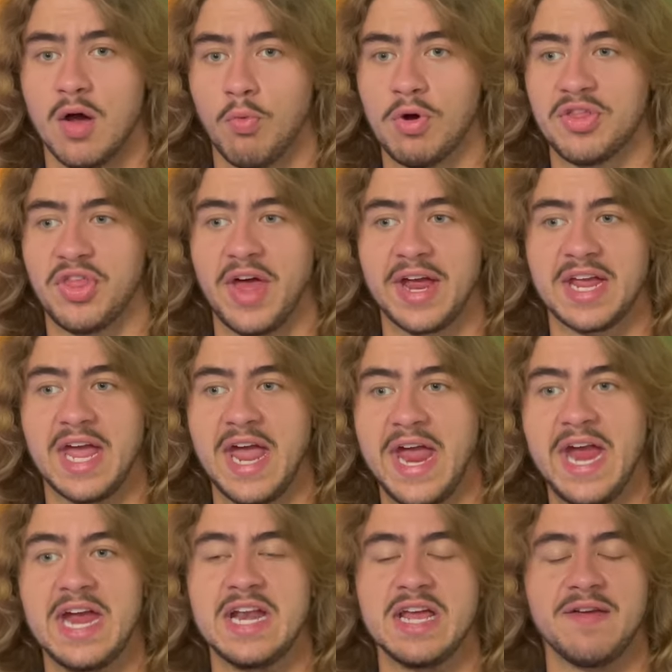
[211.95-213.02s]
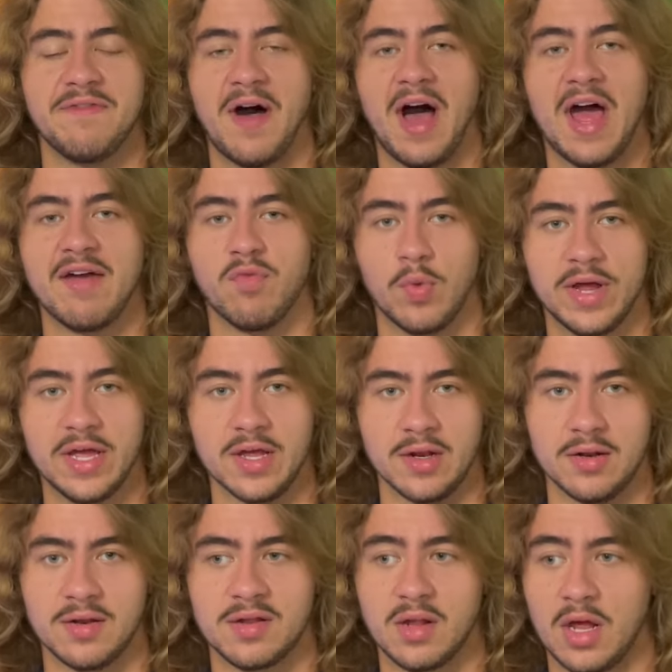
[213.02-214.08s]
with like 85 wins